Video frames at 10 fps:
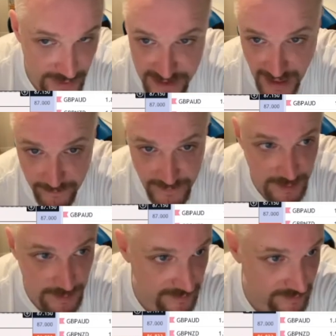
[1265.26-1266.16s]
time, to
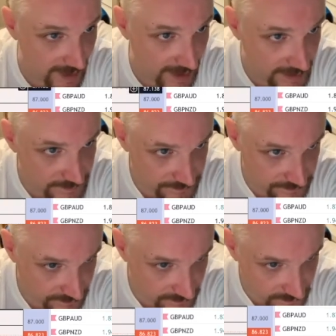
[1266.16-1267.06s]
be fair.
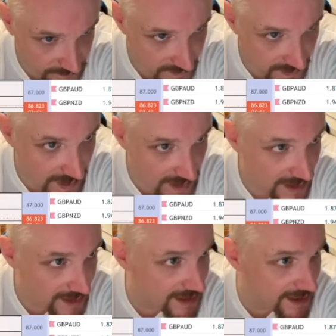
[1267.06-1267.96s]

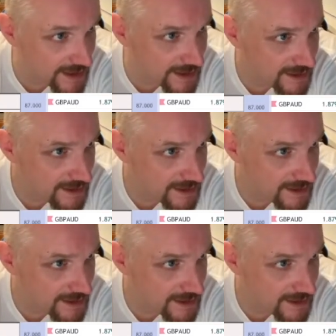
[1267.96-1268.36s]
Again,